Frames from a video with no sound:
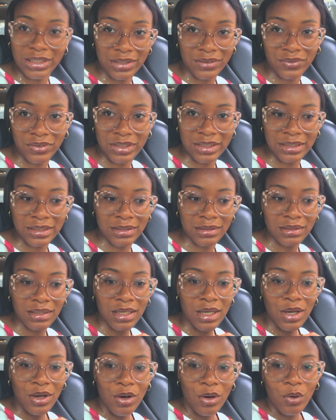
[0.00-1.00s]
giving
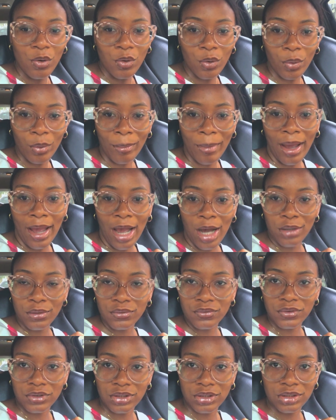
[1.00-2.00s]
my
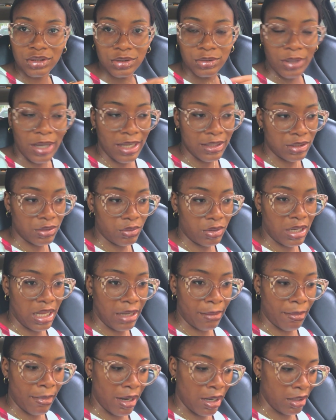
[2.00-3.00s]
outfit, so I had to wear
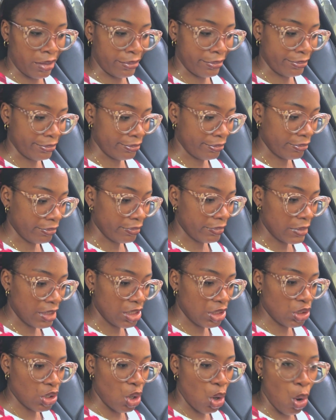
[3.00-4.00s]
like my
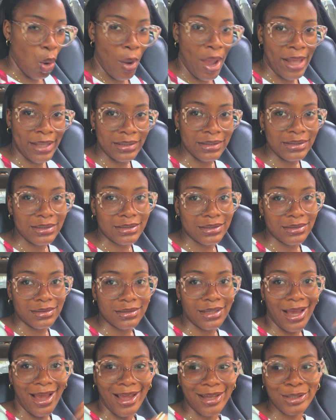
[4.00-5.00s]
silhouette.
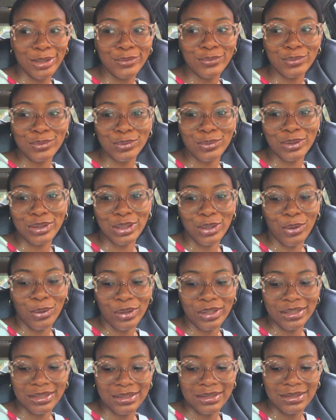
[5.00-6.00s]
I don't even know what they
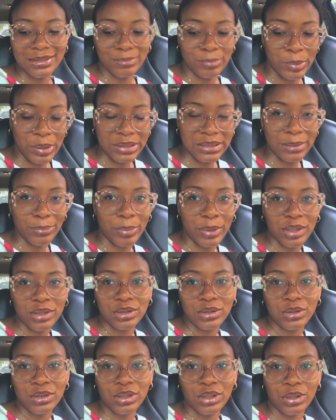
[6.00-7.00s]
call it, but it
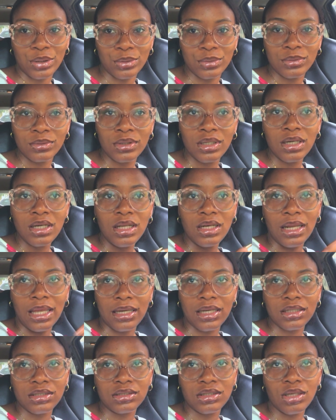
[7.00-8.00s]
depends who heel, like
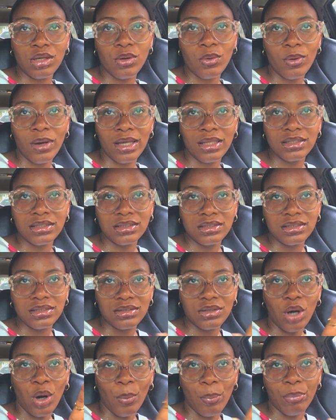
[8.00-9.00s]
a silhouette
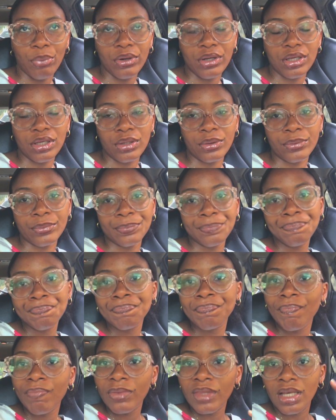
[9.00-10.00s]
corporate heel
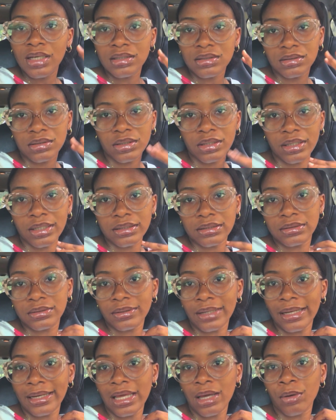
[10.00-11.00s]
to it
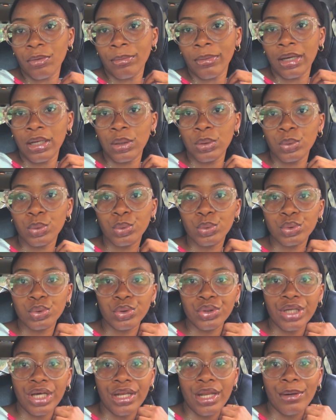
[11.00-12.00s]
to align with my look so
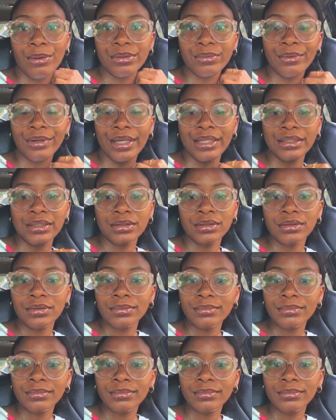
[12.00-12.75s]
yeah that was what i did